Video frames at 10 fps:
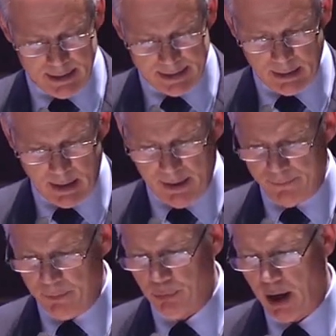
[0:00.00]
innocent
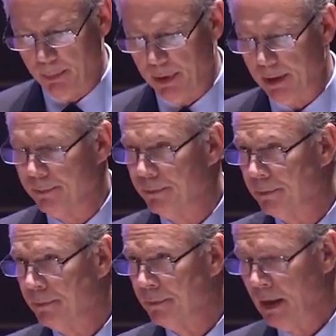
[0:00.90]
life and property.
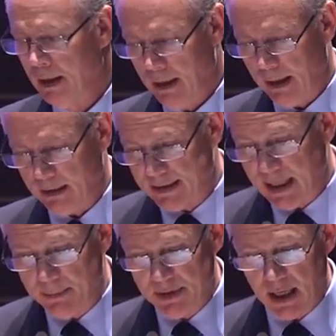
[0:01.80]
At the
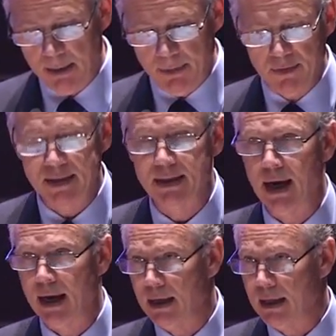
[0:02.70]
same time, even
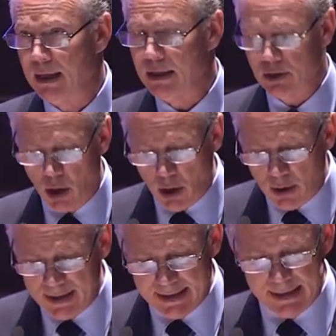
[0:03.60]
today,
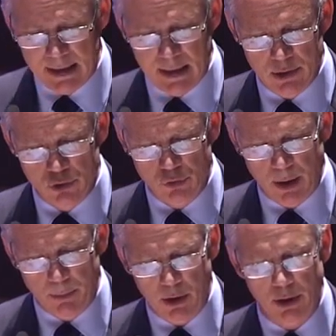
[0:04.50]
entire cities
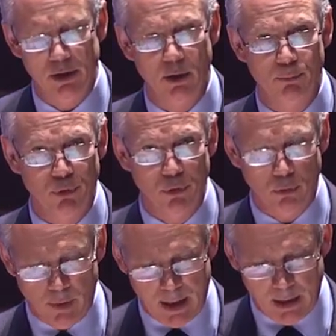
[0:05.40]
tremble under the
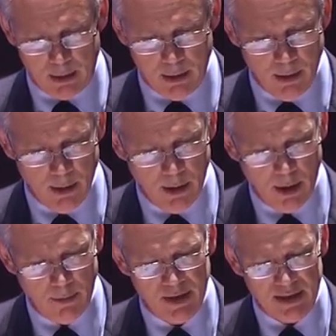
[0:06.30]
brutal reign
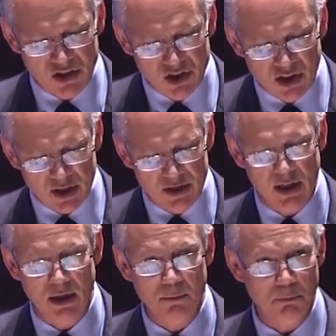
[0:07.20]
of a
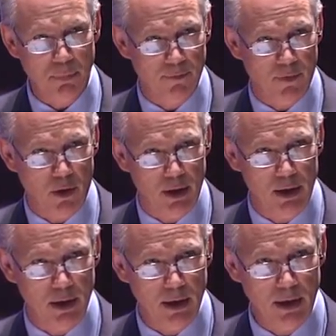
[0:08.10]
disgusting,
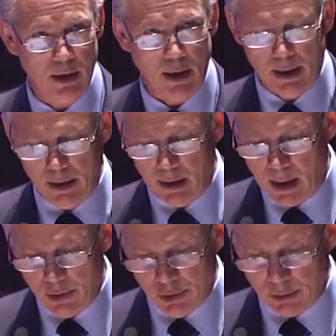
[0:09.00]
perverted
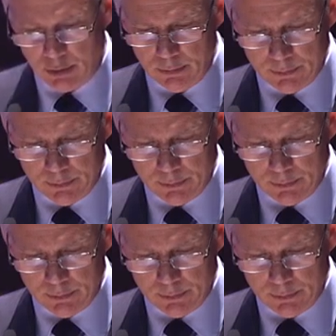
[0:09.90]
ideology.